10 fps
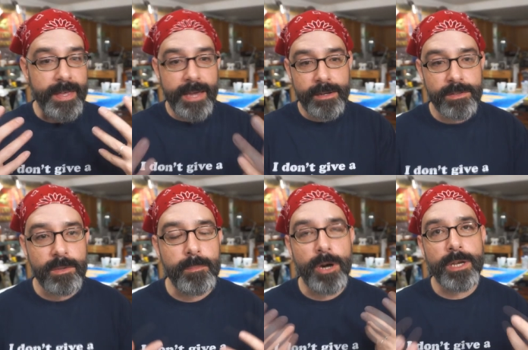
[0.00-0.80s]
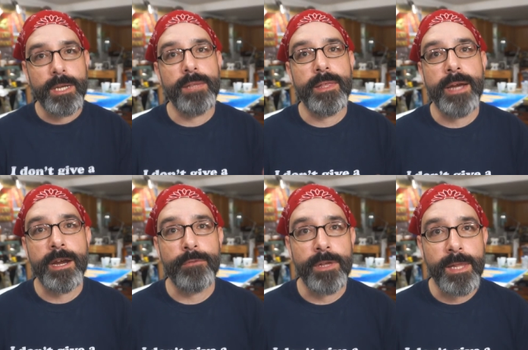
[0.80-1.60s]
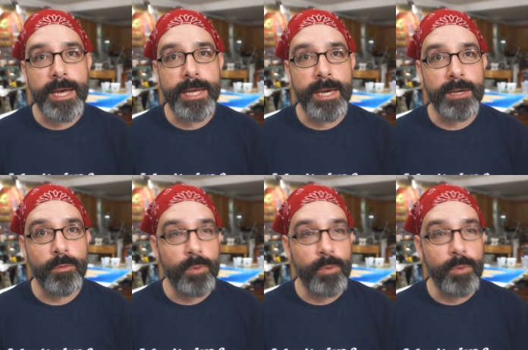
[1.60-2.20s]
That is the marketing that I rely on.